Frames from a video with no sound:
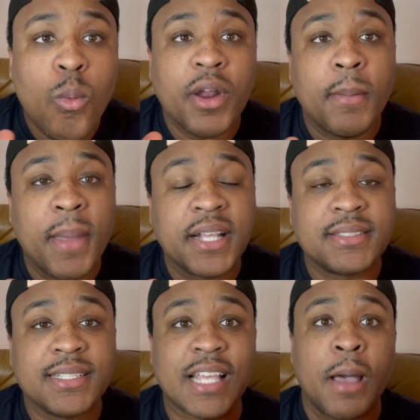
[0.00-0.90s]
want to mess
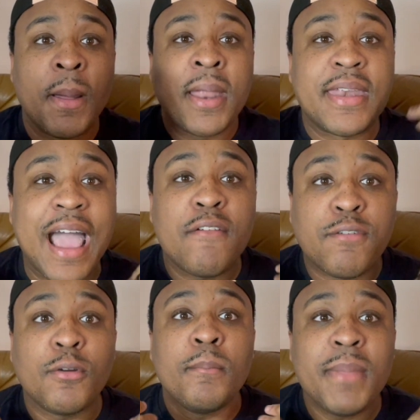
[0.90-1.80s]
this up. Now,
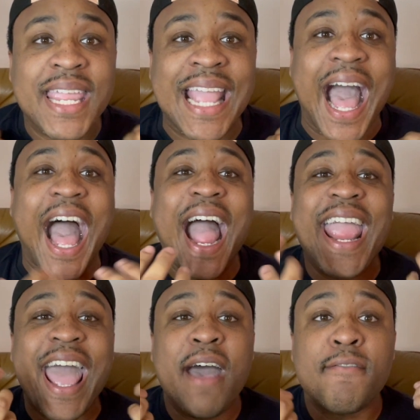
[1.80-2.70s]
for me, I
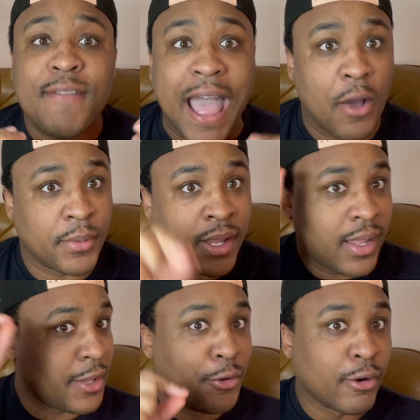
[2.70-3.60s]
have found,
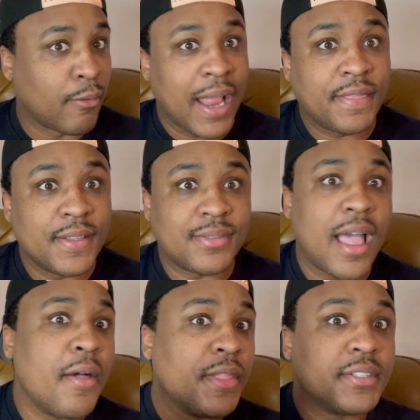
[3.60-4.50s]
and you can write this
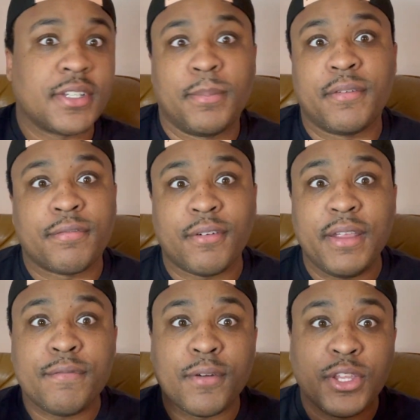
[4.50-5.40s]
down, this could be
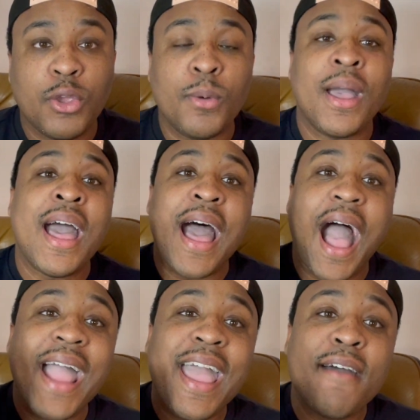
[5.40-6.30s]
free for you.
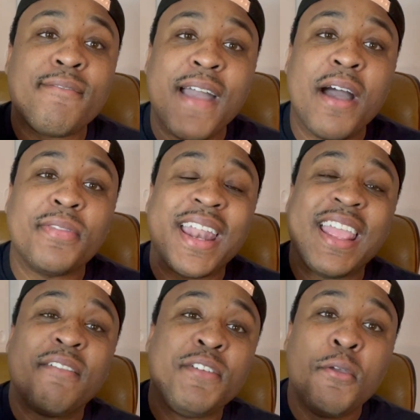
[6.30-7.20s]
I have found that
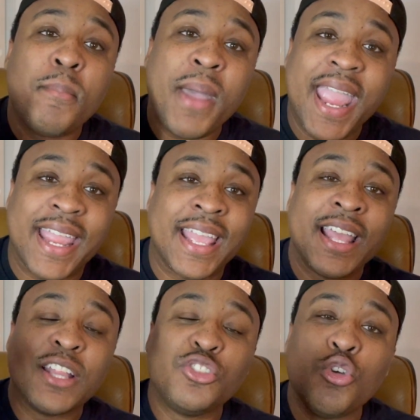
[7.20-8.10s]
if you
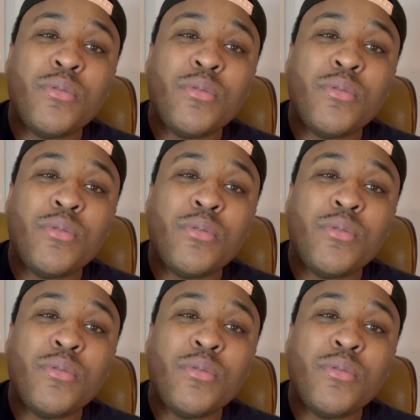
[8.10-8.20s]
do